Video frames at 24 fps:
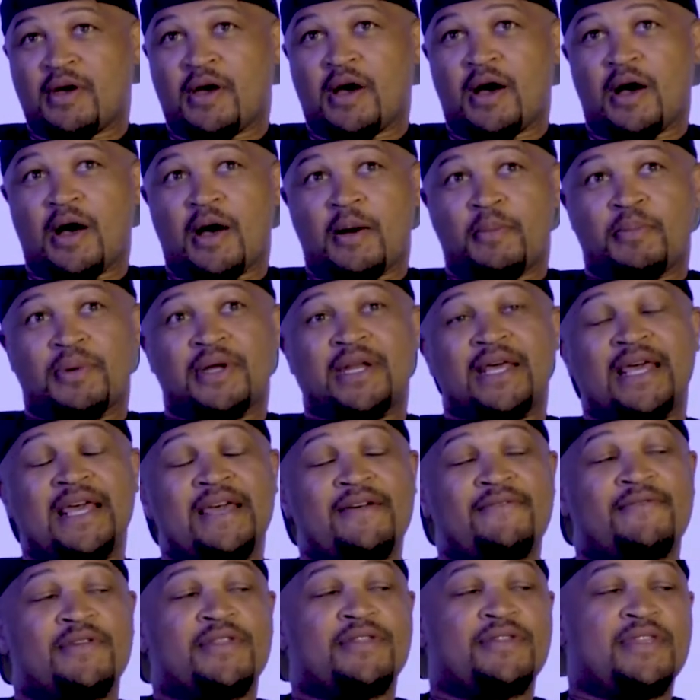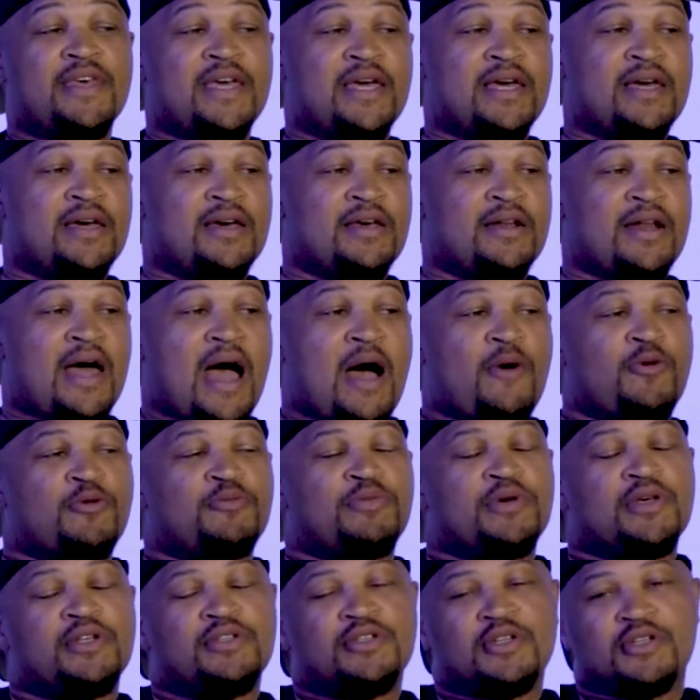But even then, I would
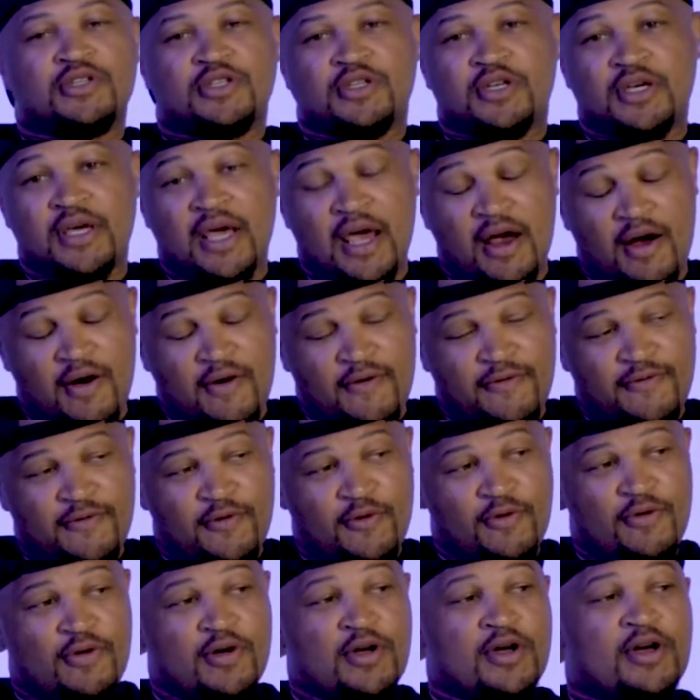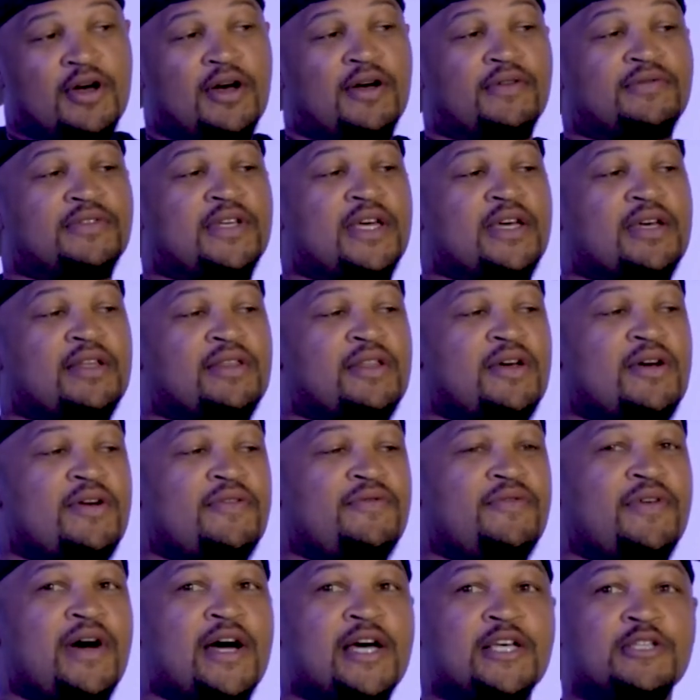be just careful of taking their
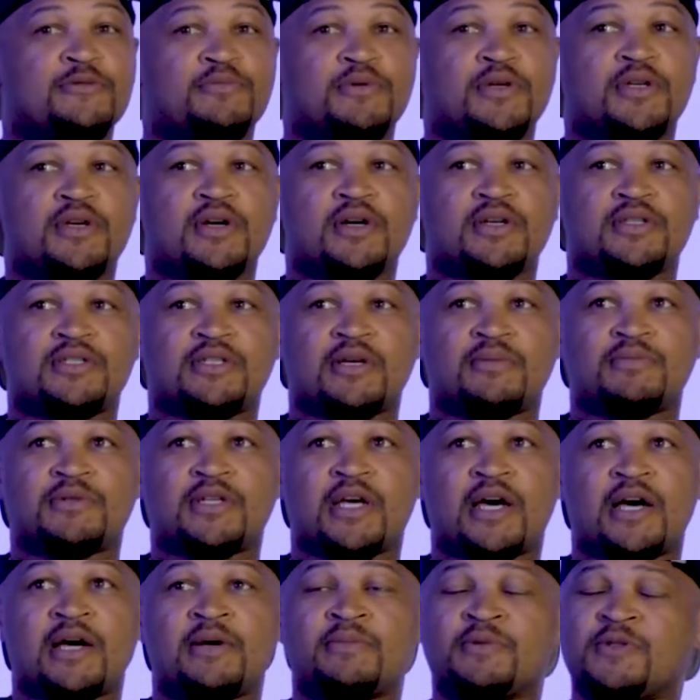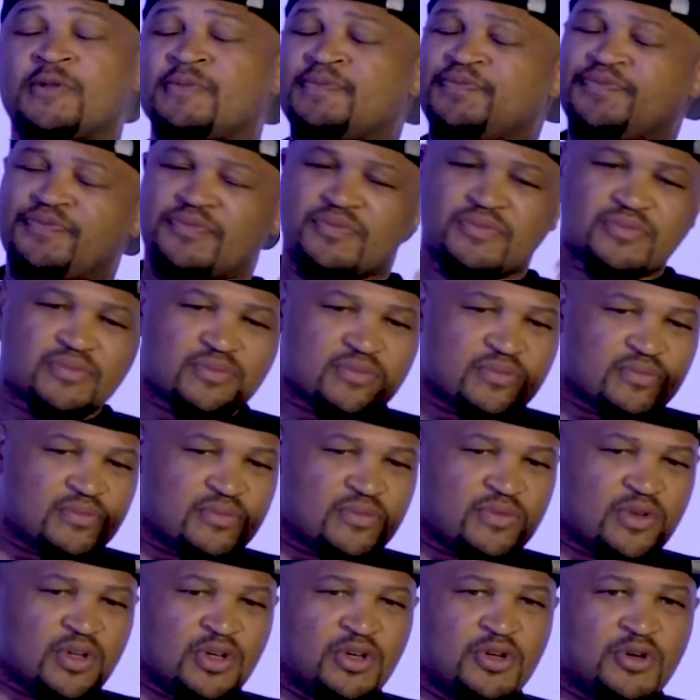advice, because sometimes,
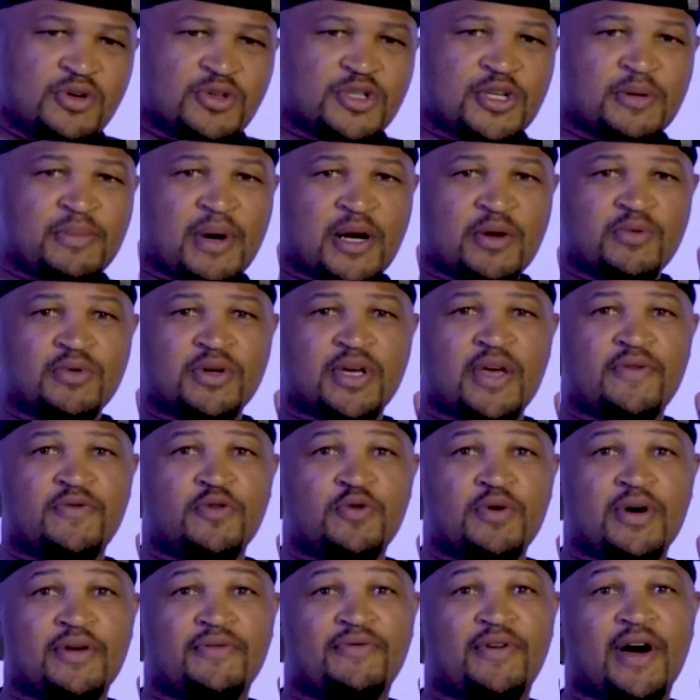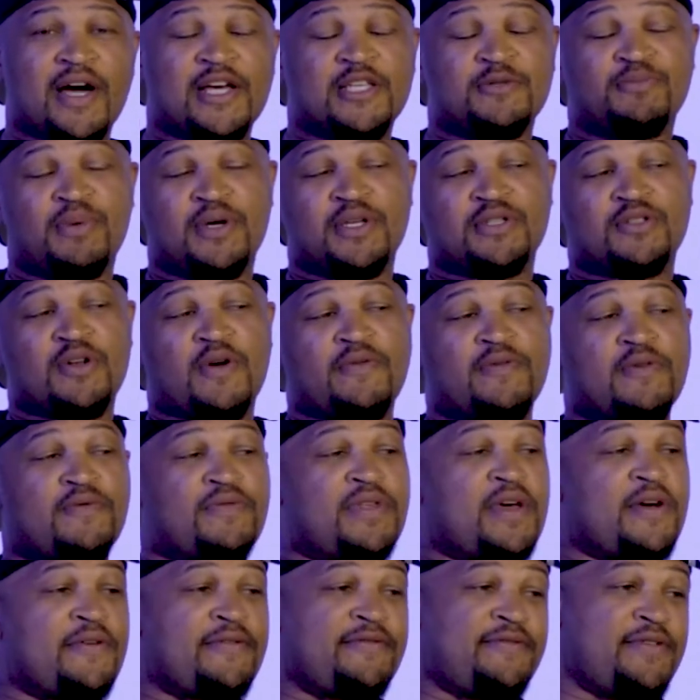you know, somebody will give you advice based off of
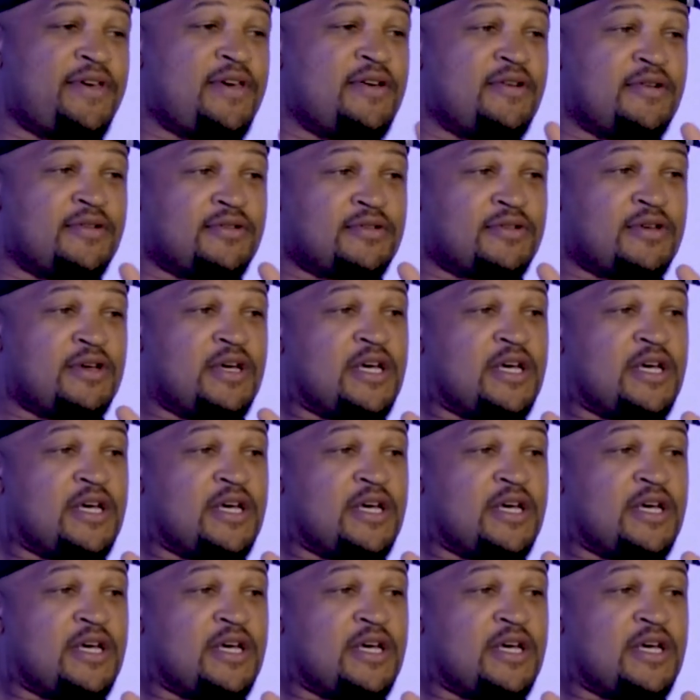their fears.